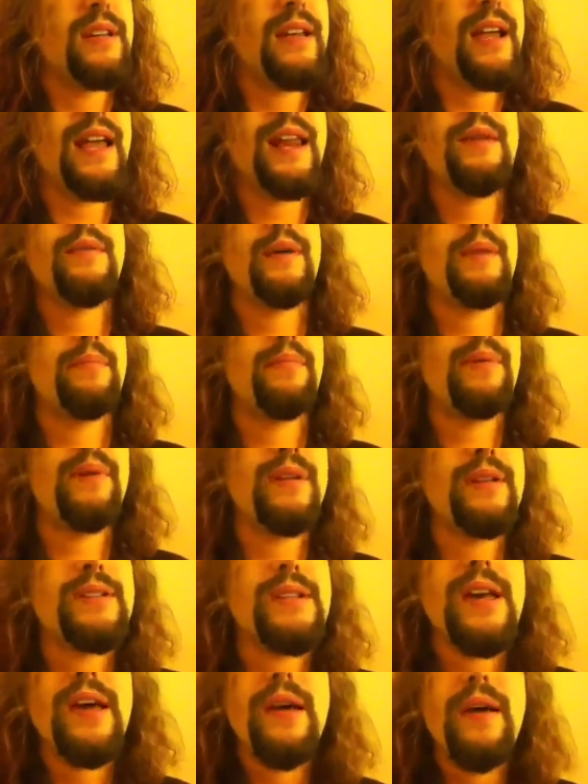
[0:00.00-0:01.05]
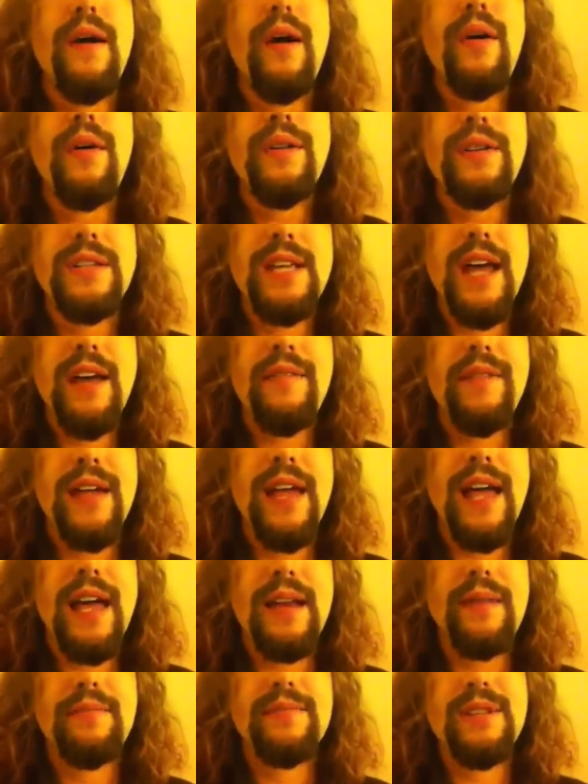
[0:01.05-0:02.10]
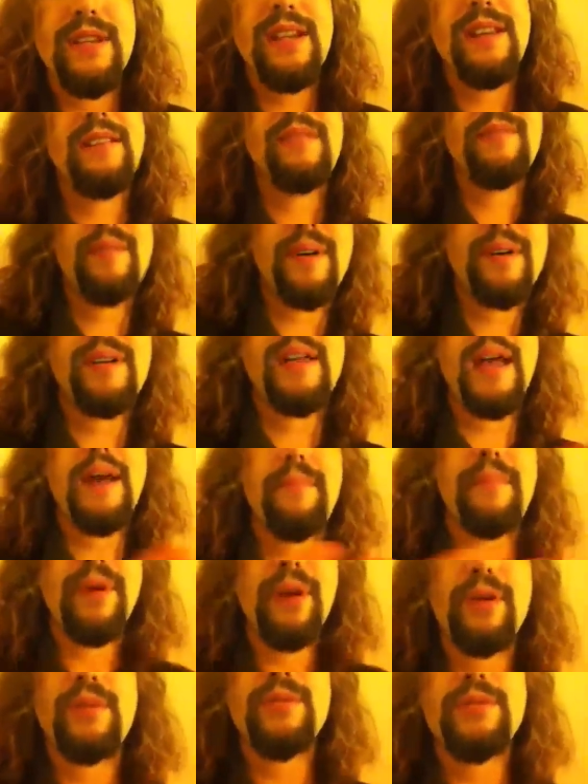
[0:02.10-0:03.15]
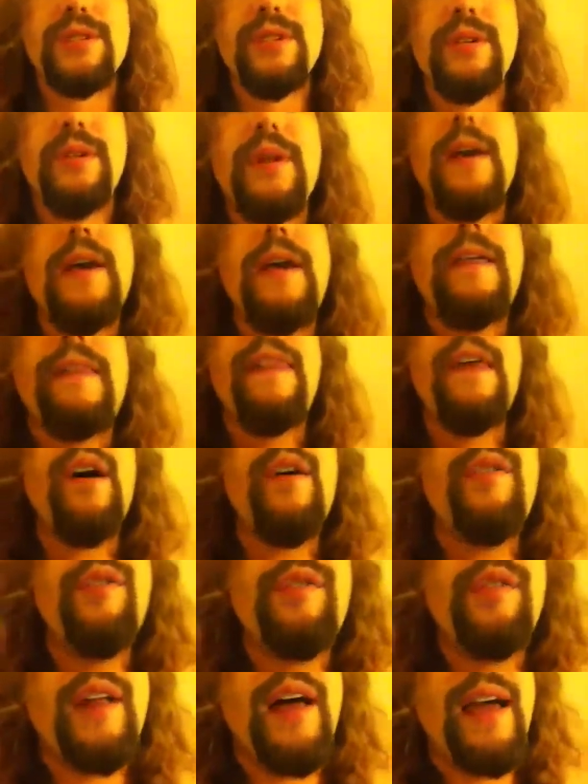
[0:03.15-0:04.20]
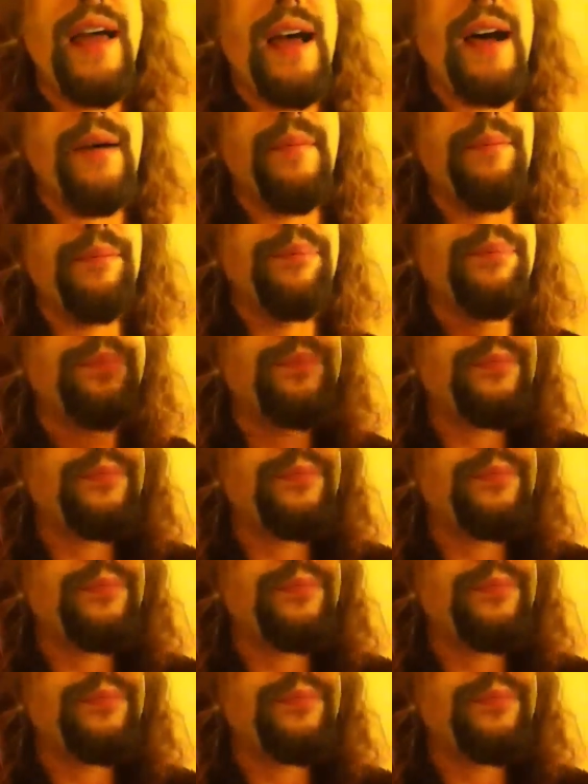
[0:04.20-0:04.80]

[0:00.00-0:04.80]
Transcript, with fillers: Anyway, the point is, all these heavy atoms, and well, yeah, particles too, they all fly out,